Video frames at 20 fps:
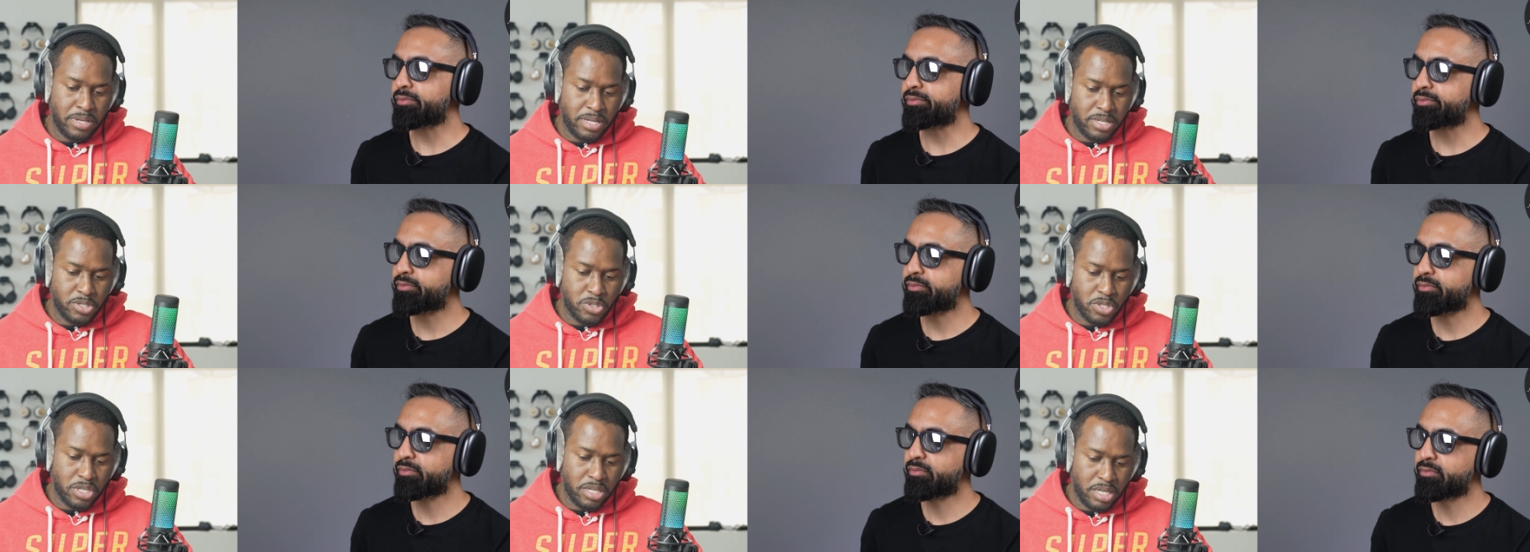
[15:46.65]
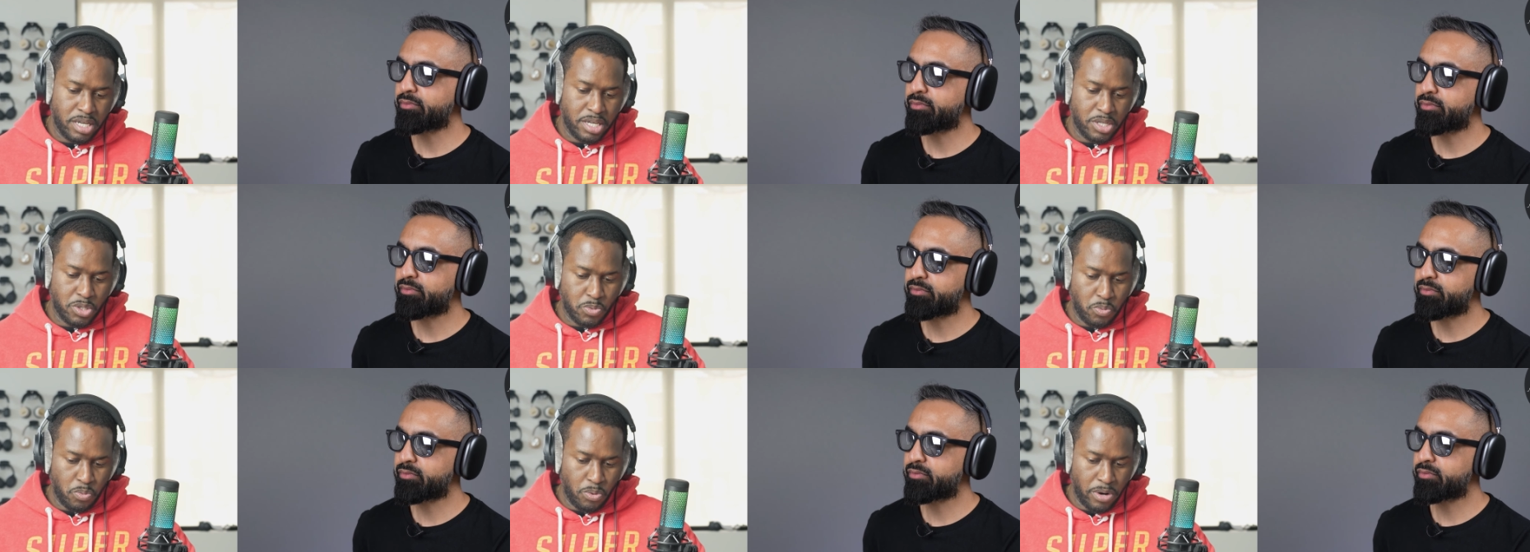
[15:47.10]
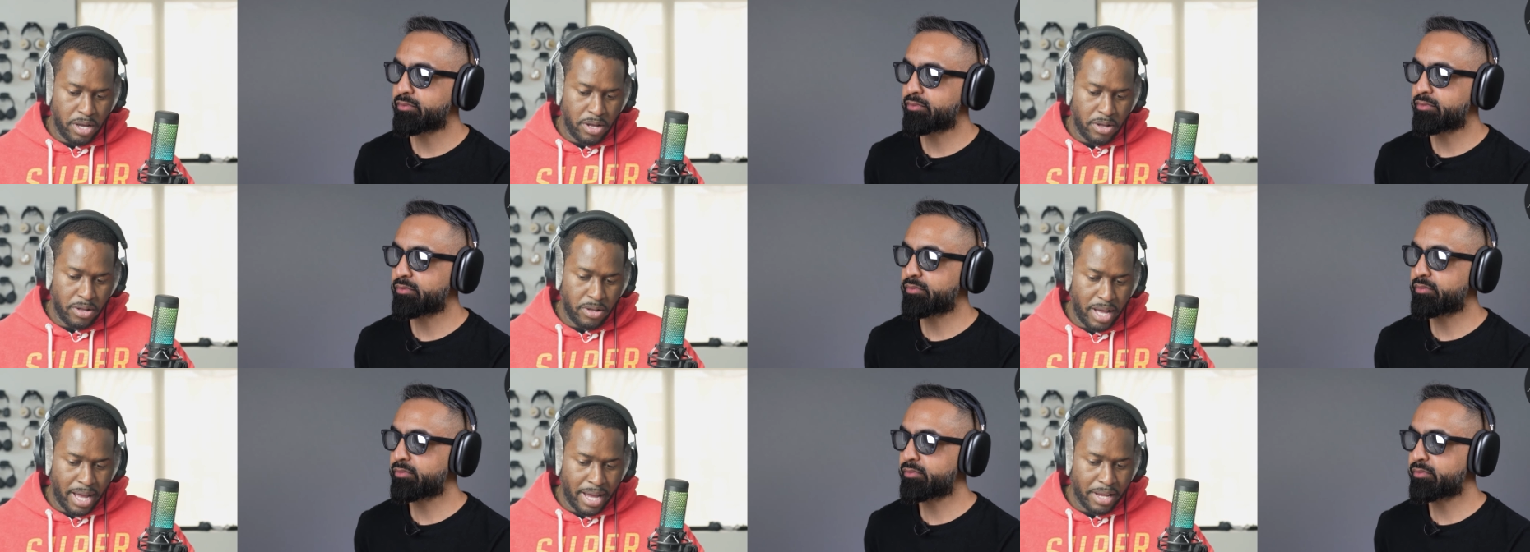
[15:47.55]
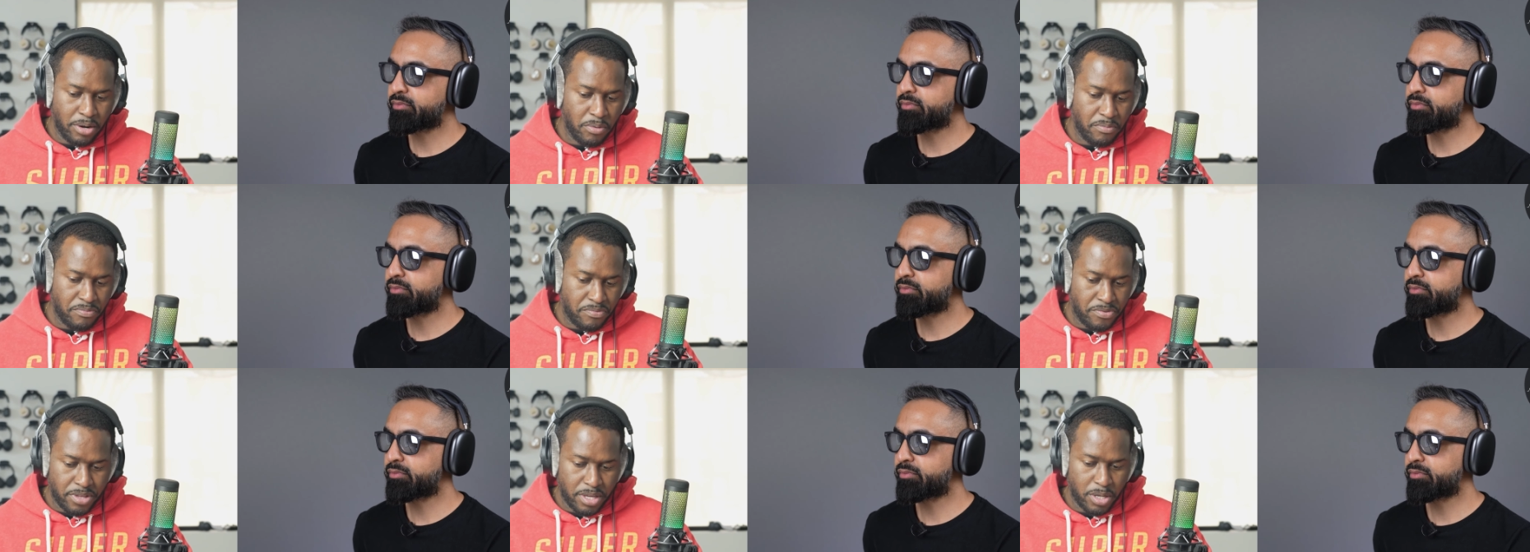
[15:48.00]
Speaker 1: it as well. I
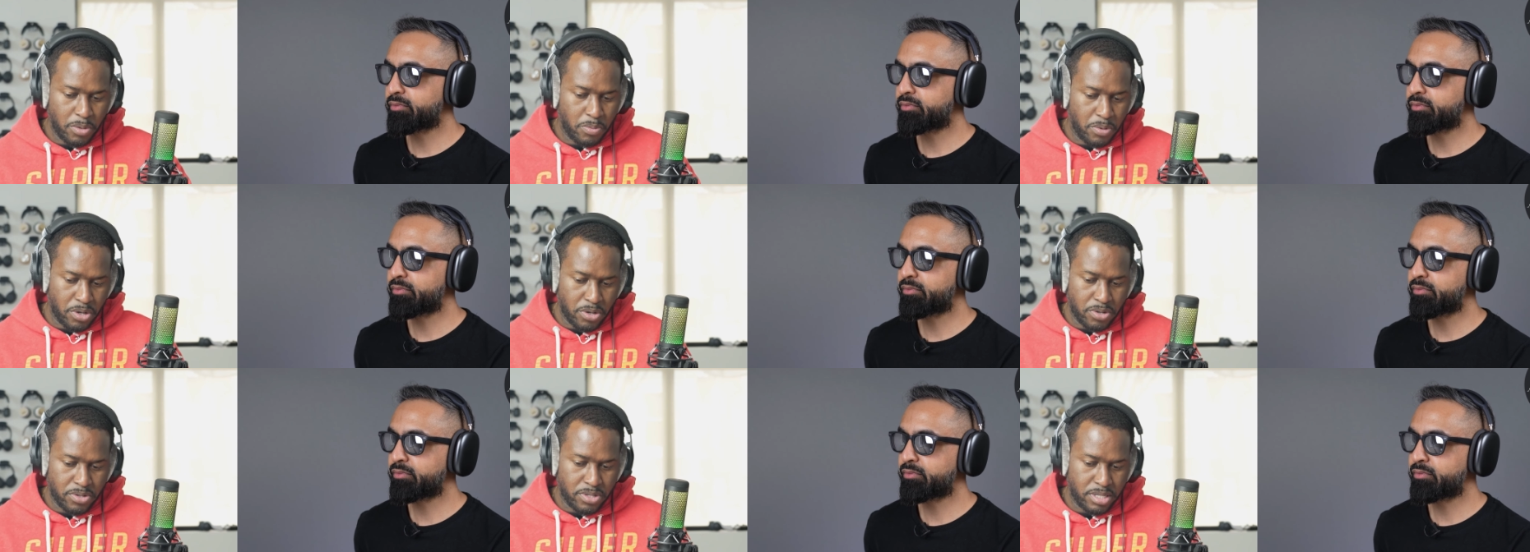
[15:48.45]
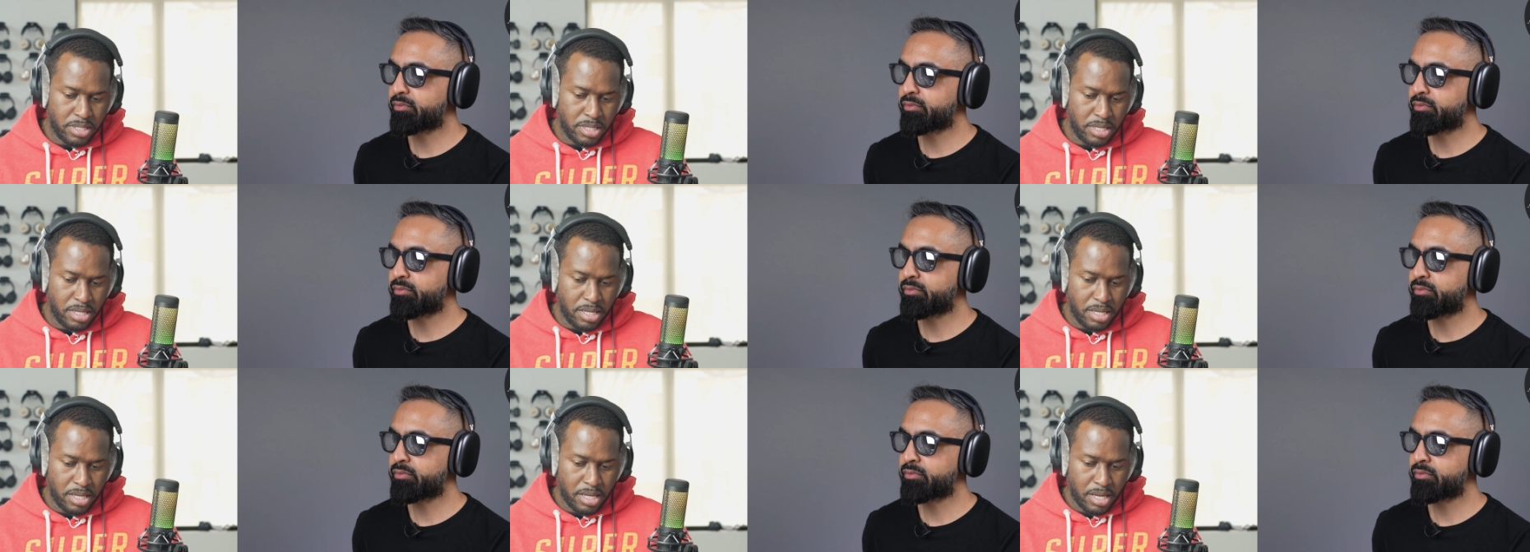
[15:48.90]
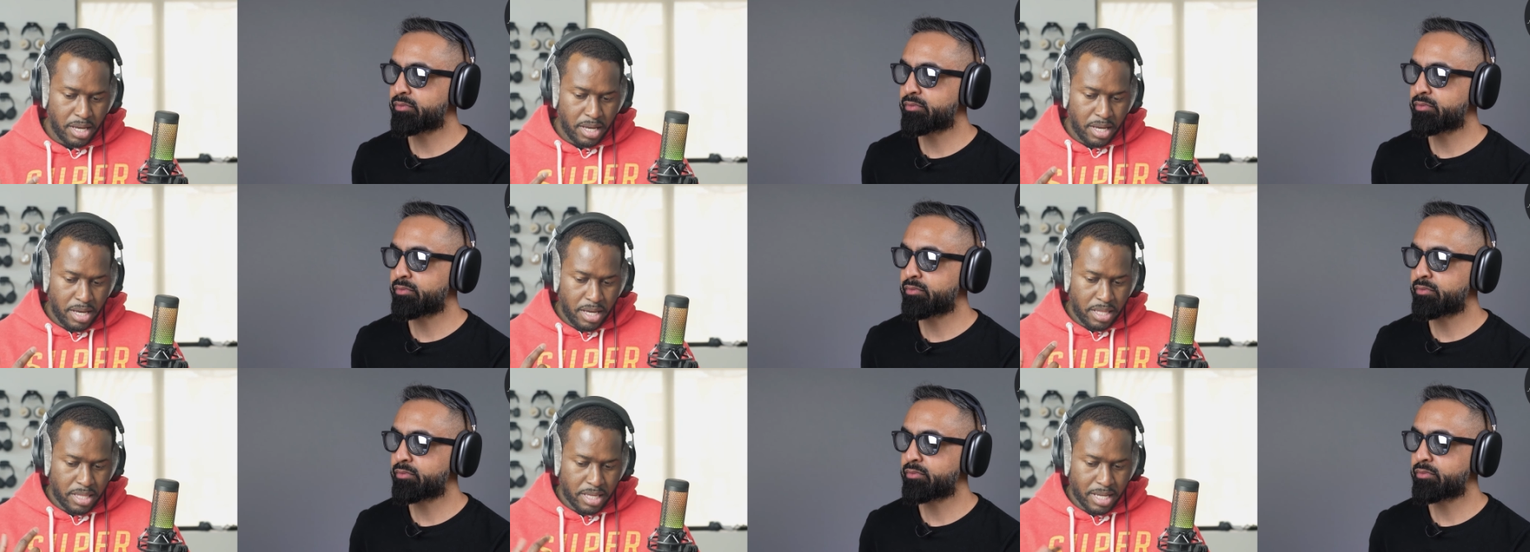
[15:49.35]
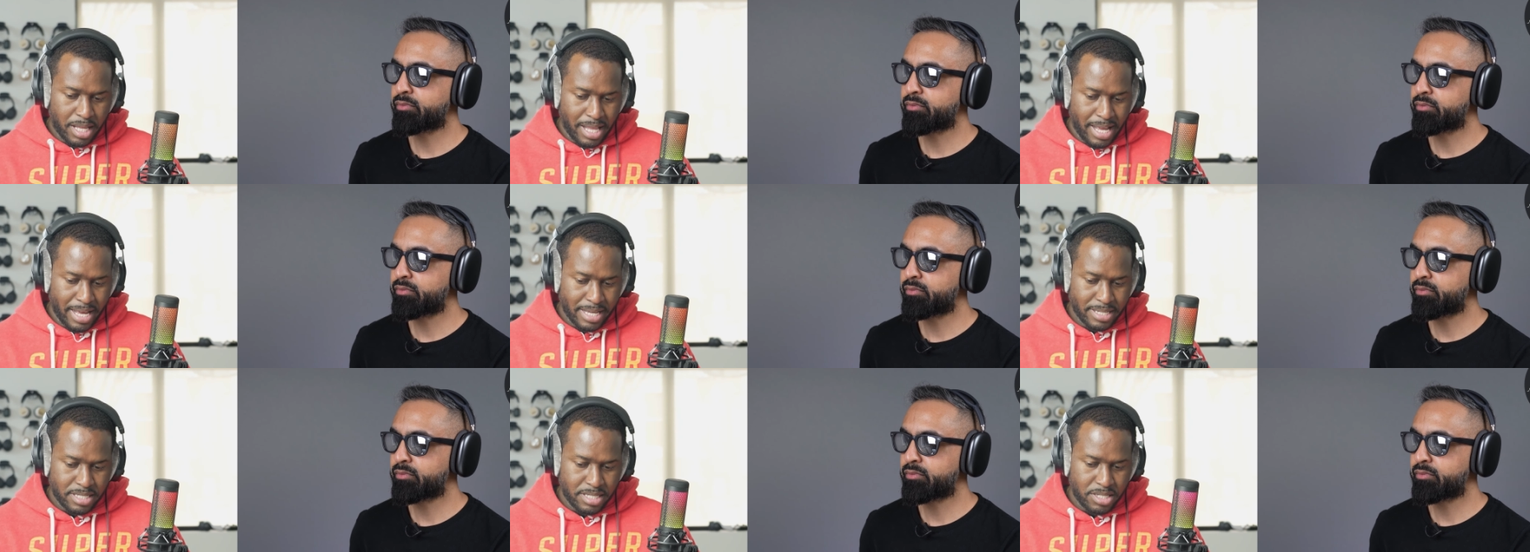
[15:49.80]
don't think we're going to see the
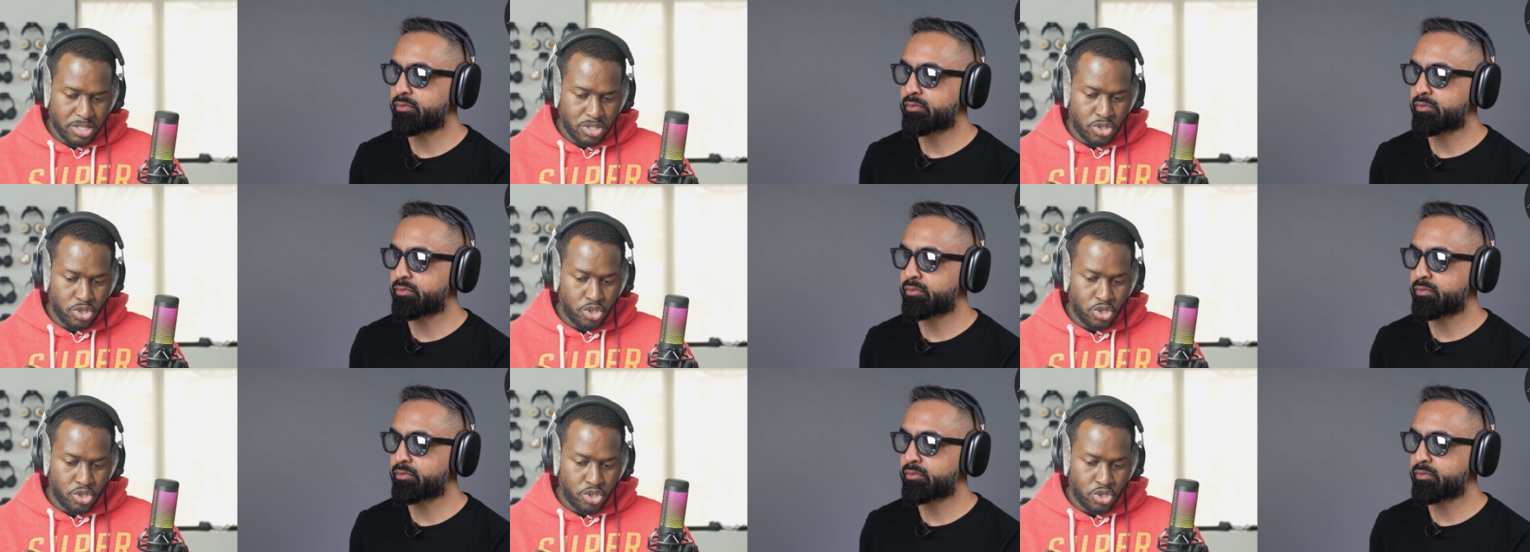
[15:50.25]
glasses